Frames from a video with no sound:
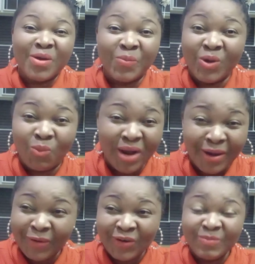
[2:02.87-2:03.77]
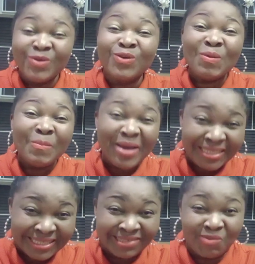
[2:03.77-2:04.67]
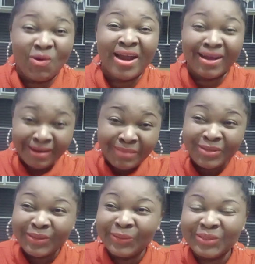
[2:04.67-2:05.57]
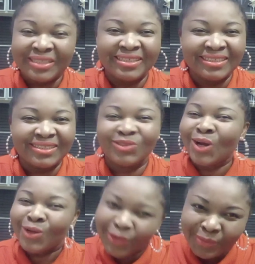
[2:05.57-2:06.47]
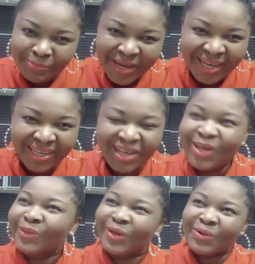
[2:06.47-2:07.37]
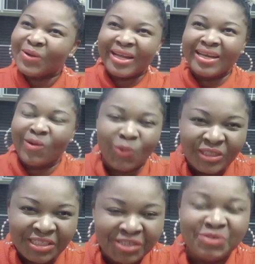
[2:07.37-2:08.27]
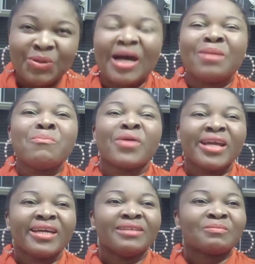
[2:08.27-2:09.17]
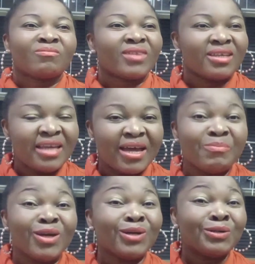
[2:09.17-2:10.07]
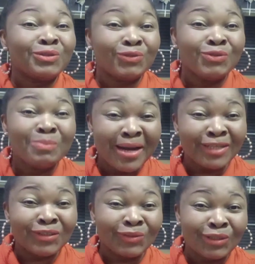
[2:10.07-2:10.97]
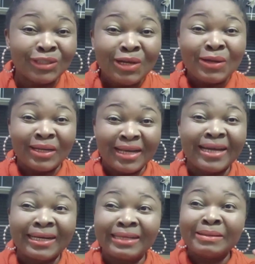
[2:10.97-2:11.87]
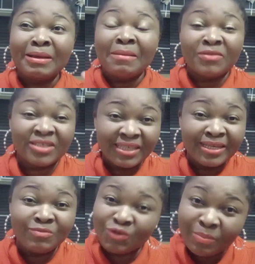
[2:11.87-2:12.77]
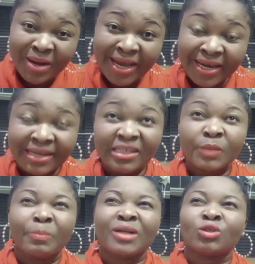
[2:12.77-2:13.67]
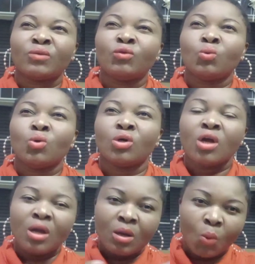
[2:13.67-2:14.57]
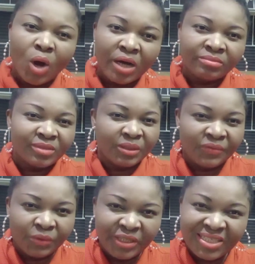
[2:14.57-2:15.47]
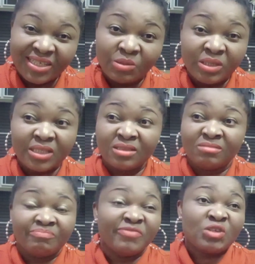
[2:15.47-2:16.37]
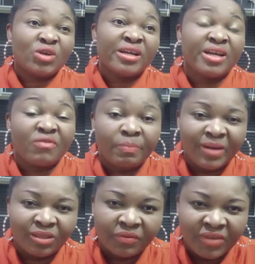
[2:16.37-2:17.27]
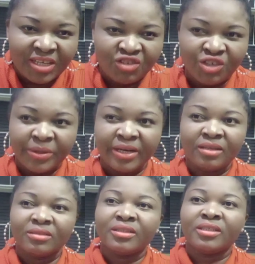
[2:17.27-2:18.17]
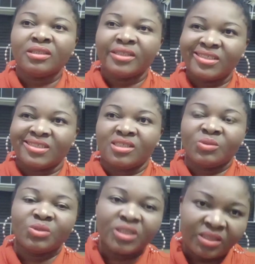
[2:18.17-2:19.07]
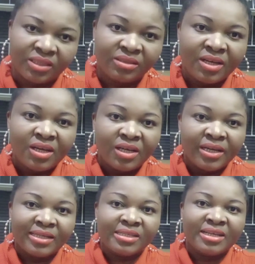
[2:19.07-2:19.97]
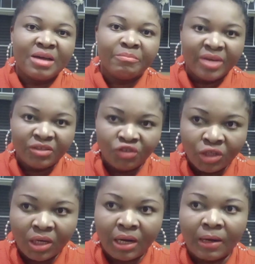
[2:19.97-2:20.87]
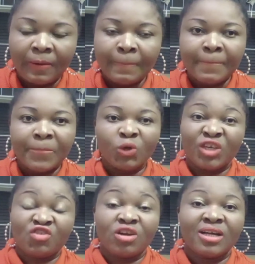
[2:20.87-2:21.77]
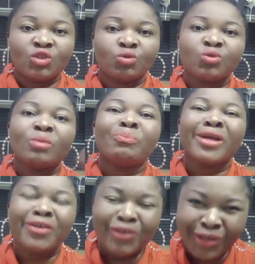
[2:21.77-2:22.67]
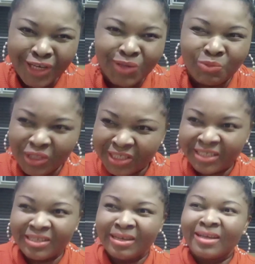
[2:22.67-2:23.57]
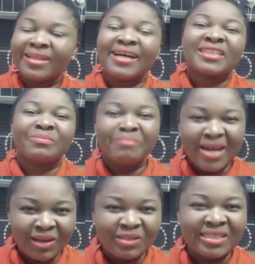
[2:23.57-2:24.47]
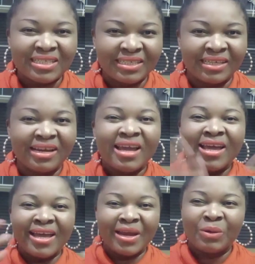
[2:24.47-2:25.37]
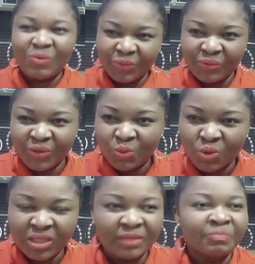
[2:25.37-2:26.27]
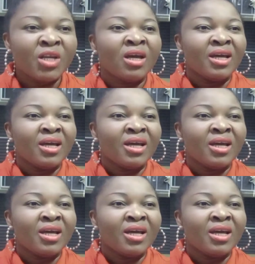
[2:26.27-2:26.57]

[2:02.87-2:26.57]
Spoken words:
very well while coming. No messy while grabbing those things. Don't look back. Don't look at the quantity you are bringing. Yeah, because you might not likely see them to buy in this part of the world. One, if you eat egusi, virtually every part of Nigeria, they eat egusi. Is their major occasional soup. So bring your egusi, that's melon seed, enough of egusi.